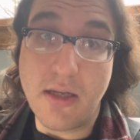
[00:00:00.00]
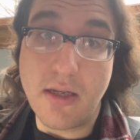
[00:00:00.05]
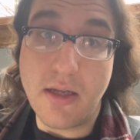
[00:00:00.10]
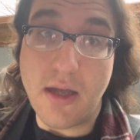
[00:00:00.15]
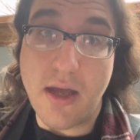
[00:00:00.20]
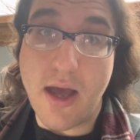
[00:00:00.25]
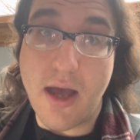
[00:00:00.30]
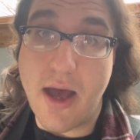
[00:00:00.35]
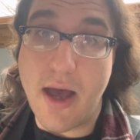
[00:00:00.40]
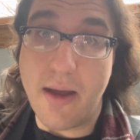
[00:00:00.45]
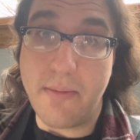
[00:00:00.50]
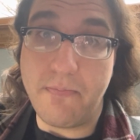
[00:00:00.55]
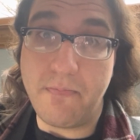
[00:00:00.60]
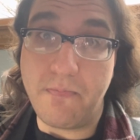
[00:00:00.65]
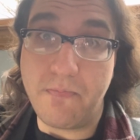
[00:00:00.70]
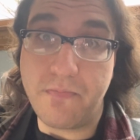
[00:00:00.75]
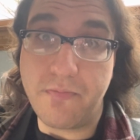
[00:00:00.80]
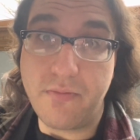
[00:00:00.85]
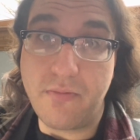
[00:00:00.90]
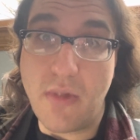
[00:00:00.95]

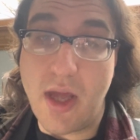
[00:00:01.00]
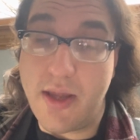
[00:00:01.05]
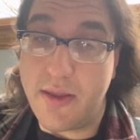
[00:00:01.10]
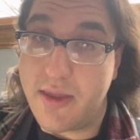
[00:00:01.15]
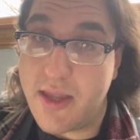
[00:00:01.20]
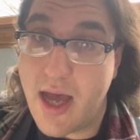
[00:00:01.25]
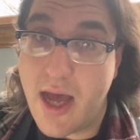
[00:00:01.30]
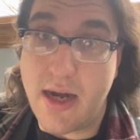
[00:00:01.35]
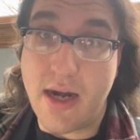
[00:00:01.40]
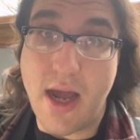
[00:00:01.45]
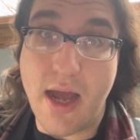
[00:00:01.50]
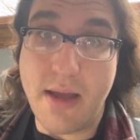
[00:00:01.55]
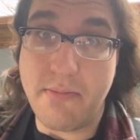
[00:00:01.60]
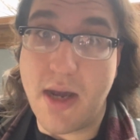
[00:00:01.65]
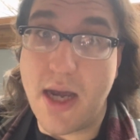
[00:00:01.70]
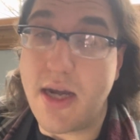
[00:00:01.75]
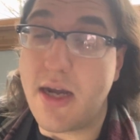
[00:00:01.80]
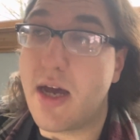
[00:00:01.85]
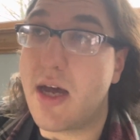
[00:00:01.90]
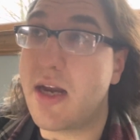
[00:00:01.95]
And that I
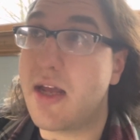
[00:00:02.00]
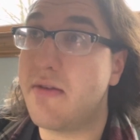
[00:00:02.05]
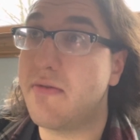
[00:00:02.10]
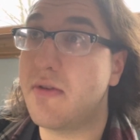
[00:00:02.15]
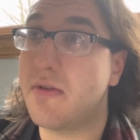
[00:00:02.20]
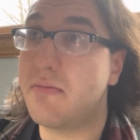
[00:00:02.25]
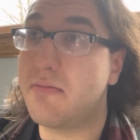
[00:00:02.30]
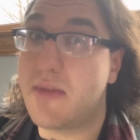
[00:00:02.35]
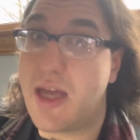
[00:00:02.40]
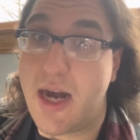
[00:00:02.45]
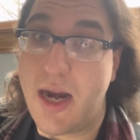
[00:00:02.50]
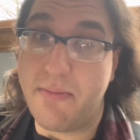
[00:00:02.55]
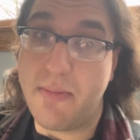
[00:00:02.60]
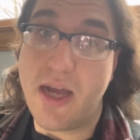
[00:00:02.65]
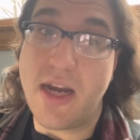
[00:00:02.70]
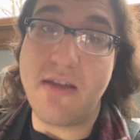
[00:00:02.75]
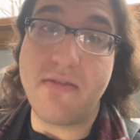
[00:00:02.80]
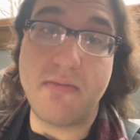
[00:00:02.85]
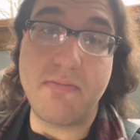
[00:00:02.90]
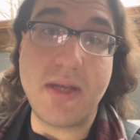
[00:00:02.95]

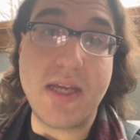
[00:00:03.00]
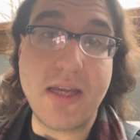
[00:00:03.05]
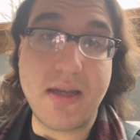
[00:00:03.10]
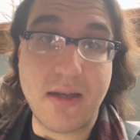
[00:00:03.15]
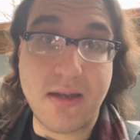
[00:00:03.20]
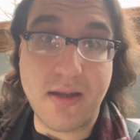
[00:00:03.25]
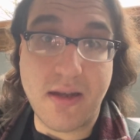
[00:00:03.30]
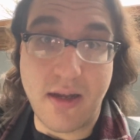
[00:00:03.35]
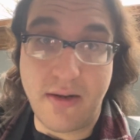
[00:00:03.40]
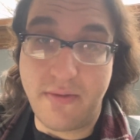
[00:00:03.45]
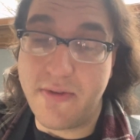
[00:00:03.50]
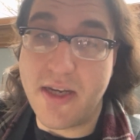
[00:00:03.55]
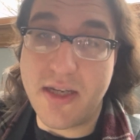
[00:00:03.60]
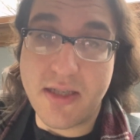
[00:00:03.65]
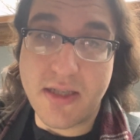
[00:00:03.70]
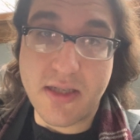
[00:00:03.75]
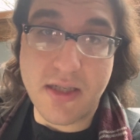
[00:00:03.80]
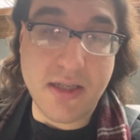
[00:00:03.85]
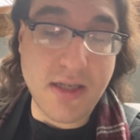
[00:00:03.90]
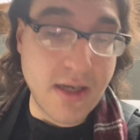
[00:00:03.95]
might even be
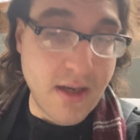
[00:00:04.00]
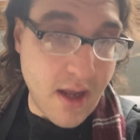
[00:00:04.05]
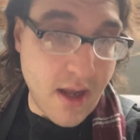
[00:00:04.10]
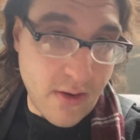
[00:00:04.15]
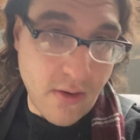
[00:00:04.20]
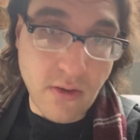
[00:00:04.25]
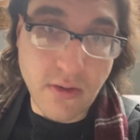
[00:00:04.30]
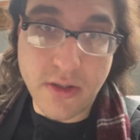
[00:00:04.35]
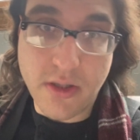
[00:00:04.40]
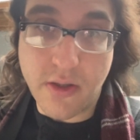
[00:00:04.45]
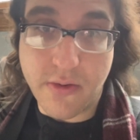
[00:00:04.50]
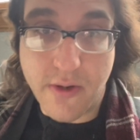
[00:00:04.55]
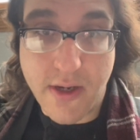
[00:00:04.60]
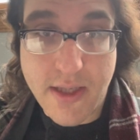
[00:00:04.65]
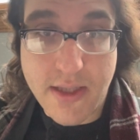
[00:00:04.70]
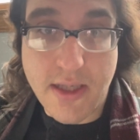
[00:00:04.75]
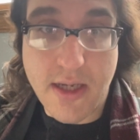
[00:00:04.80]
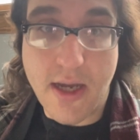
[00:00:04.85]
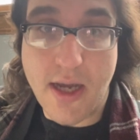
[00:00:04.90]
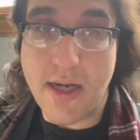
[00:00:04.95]
convinced to not hold
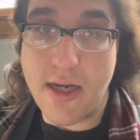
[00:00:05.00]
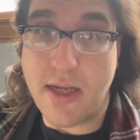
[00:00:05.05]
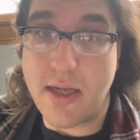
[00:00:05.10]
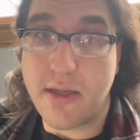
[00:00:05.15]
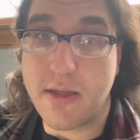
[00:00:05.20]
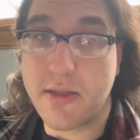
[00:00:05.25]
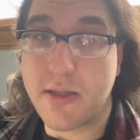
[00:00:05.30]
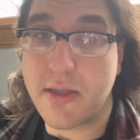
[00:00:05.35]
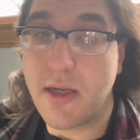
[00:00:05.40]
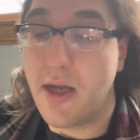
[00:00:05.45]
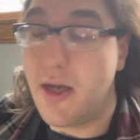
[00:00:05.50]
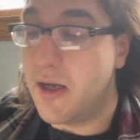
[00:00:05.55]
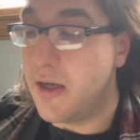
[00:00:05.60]
crazy ideas.